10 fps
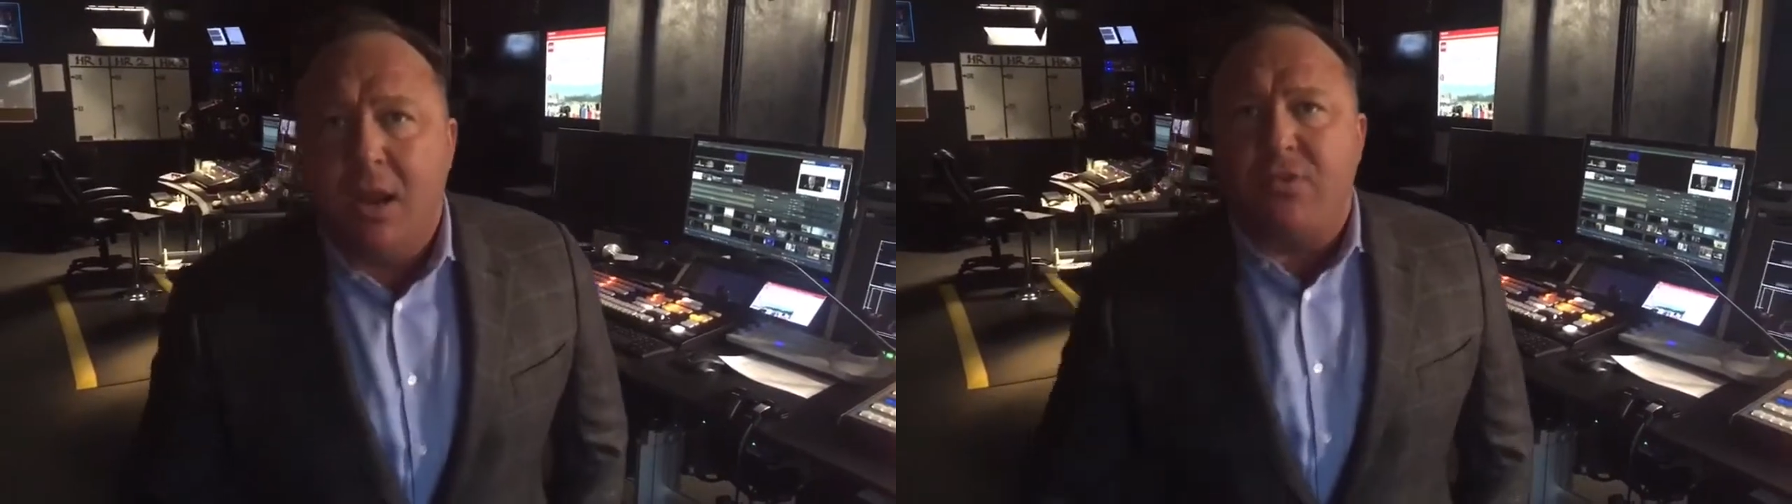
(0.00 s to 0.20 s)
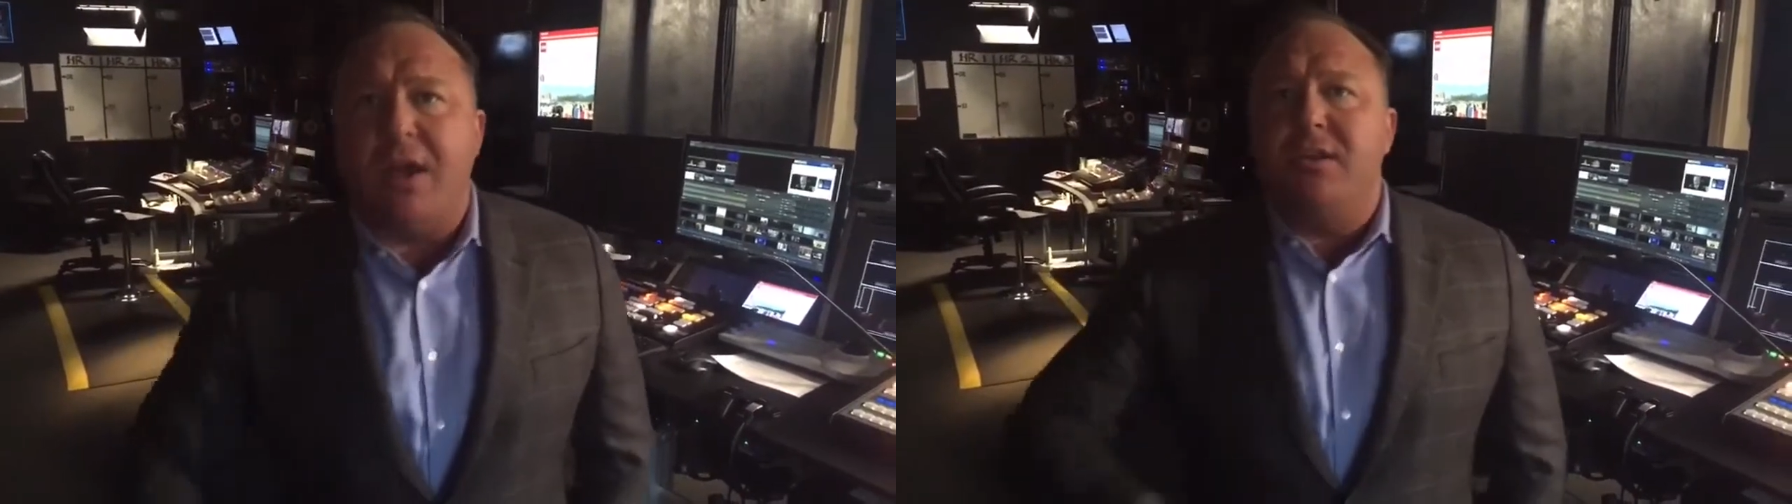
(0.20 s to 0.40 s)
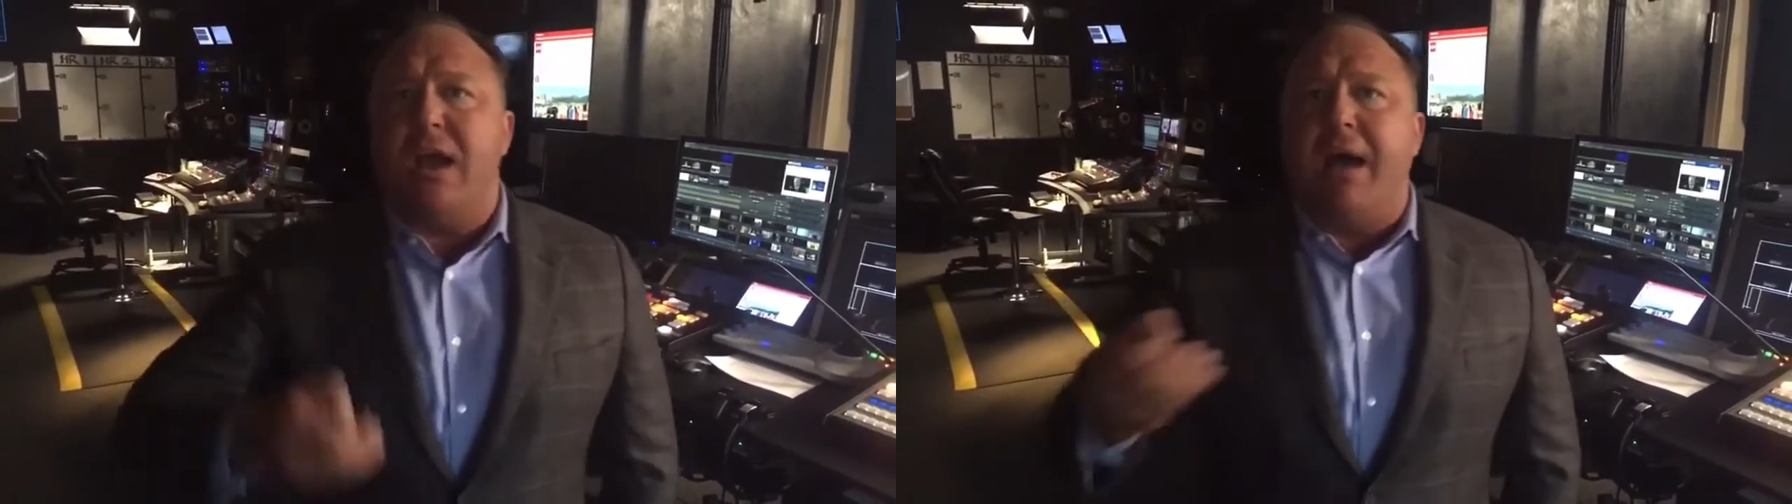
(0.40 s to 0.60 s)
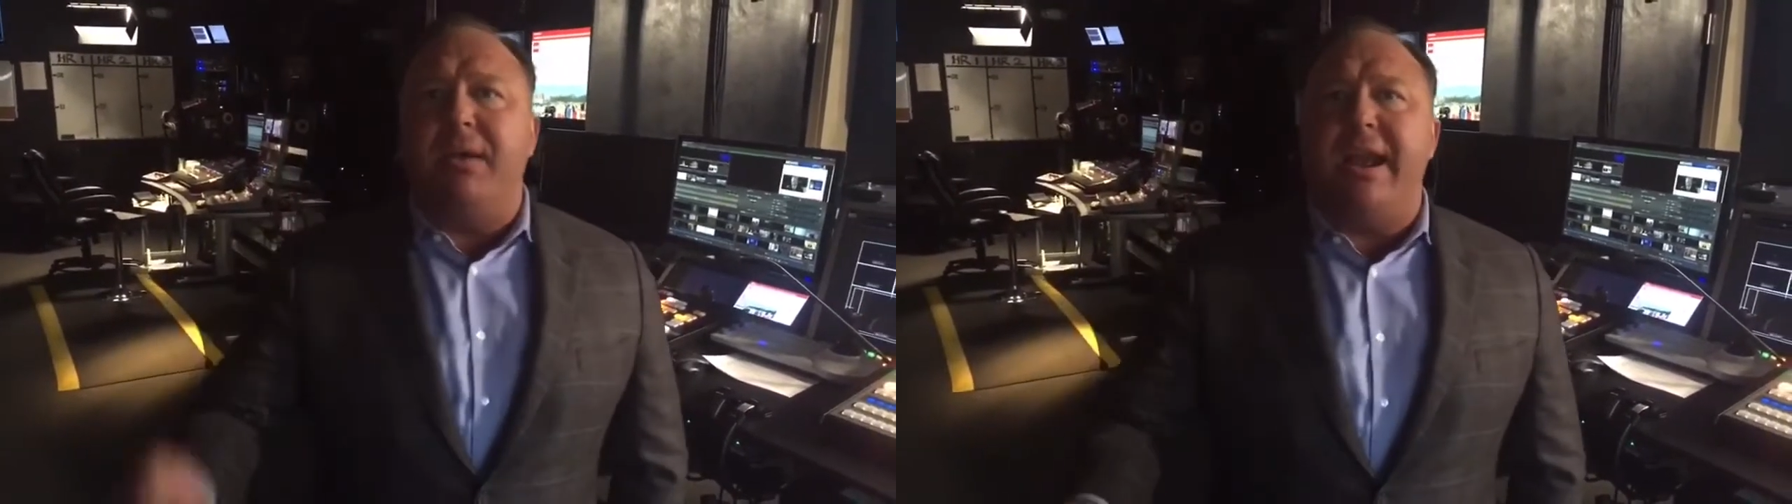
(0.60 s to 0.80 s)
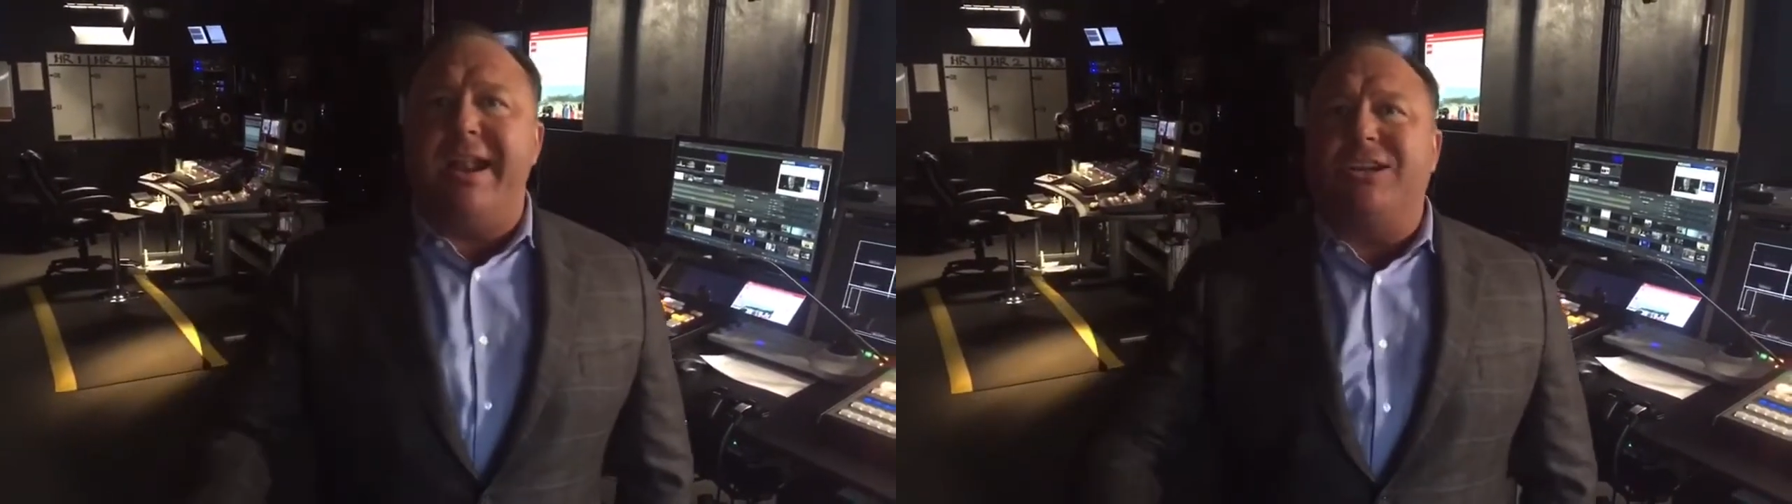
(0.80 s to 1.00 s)
trying to
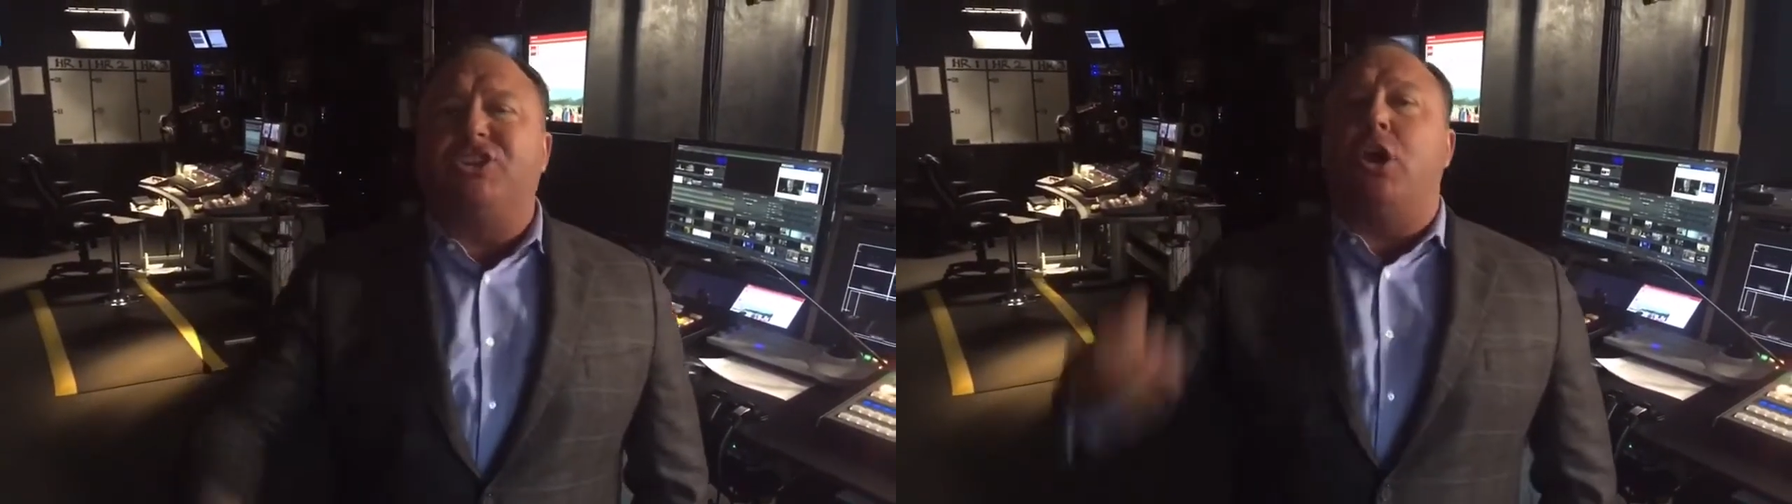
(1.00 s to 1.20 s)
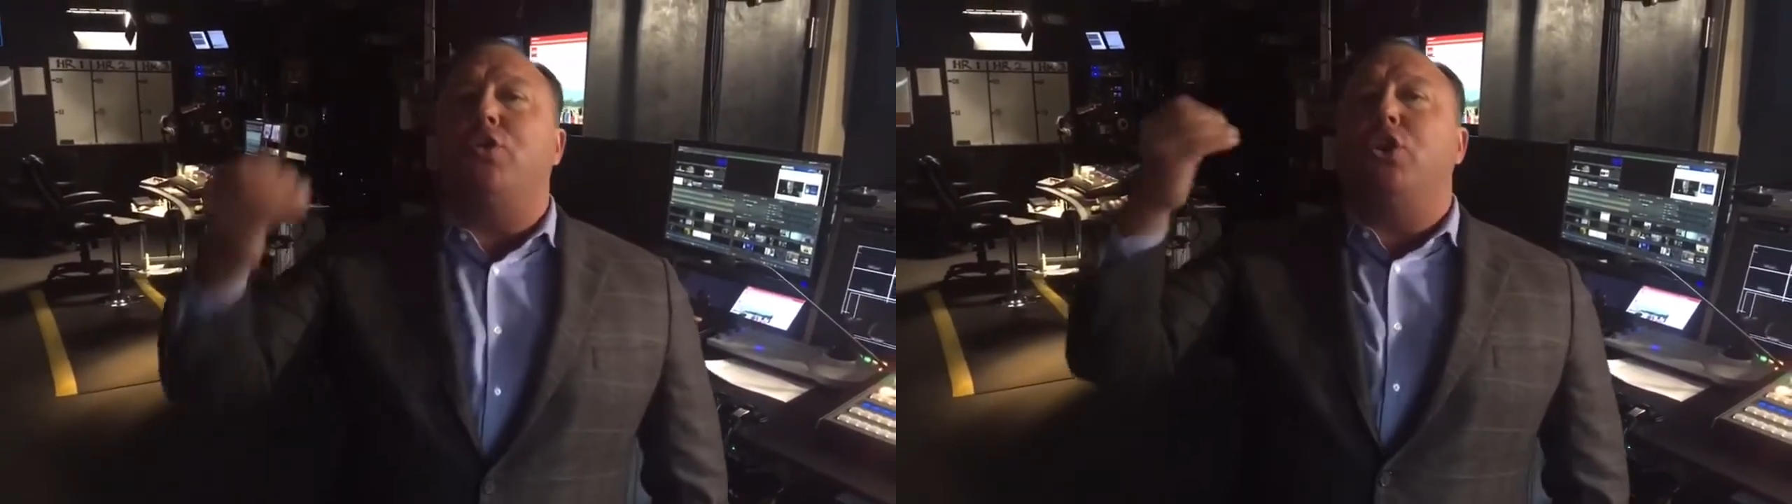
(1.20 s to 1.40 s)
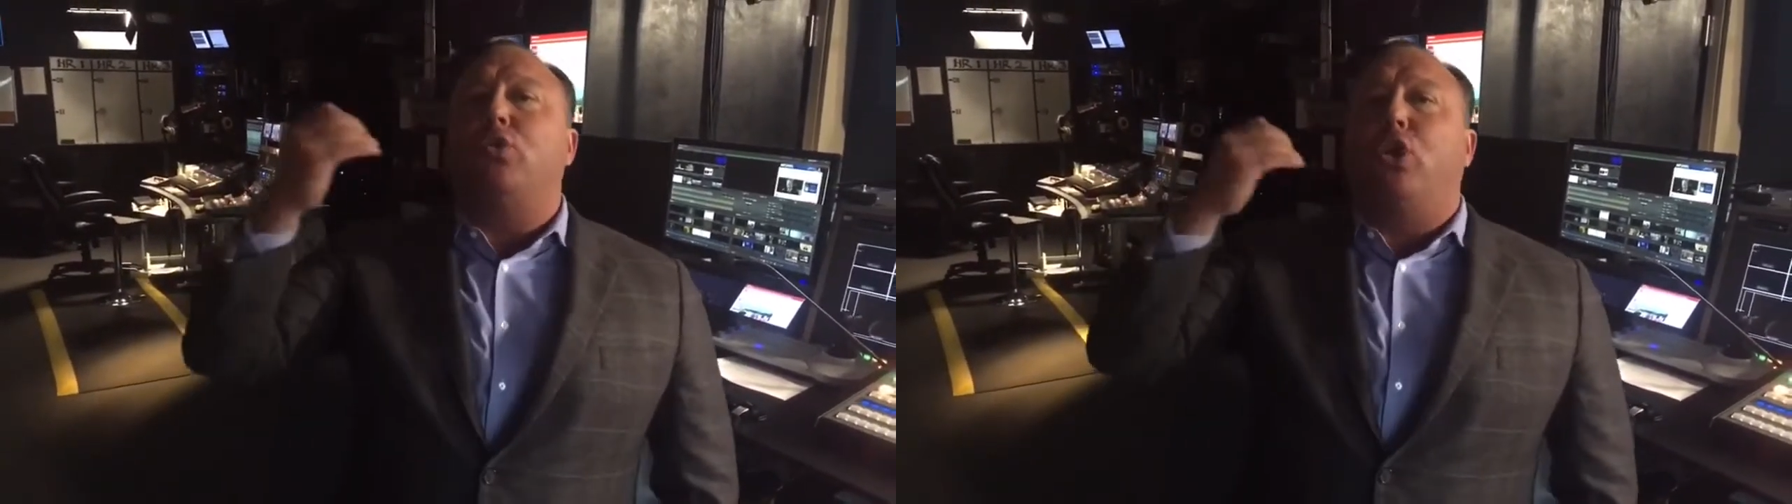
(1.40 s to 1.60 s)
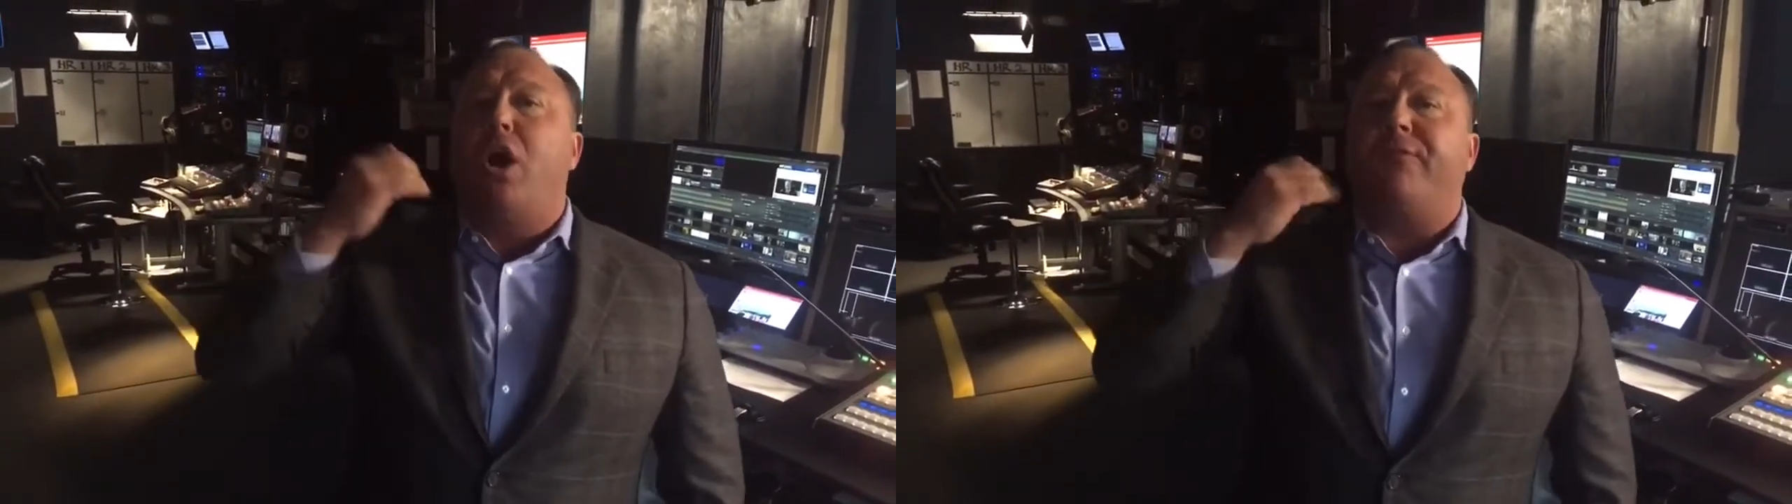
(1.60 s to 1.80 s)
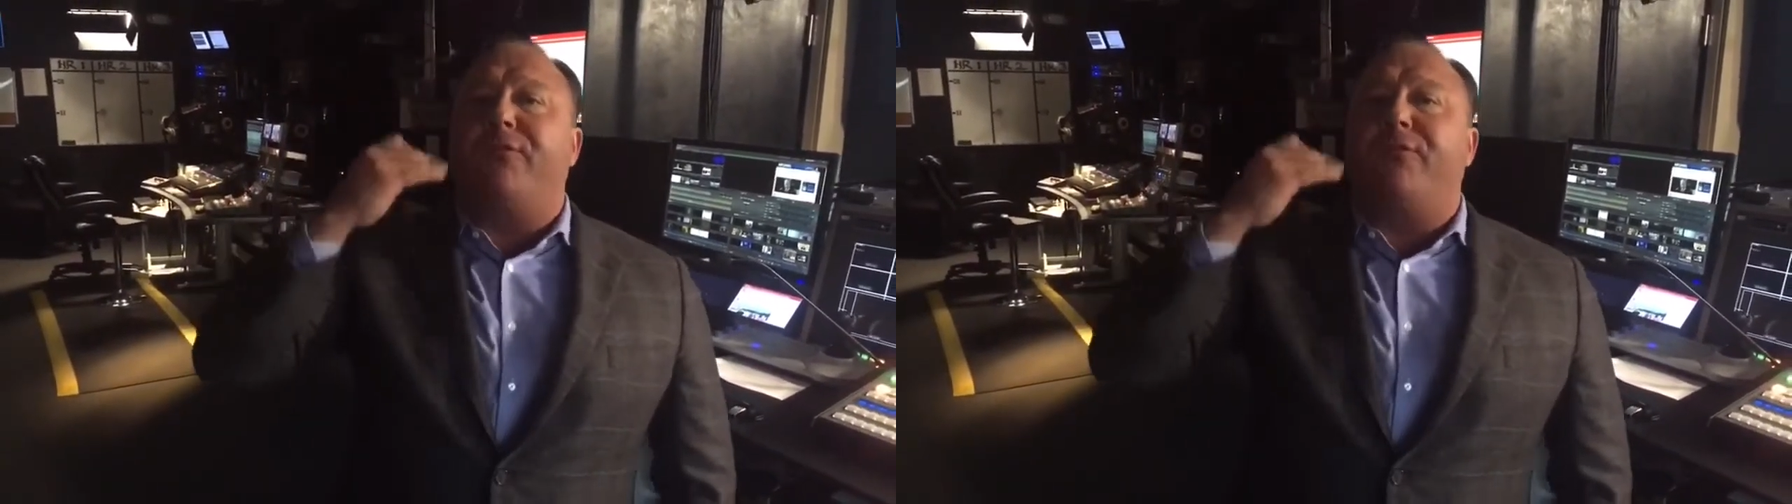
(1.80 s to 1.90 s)
dominate us. So you look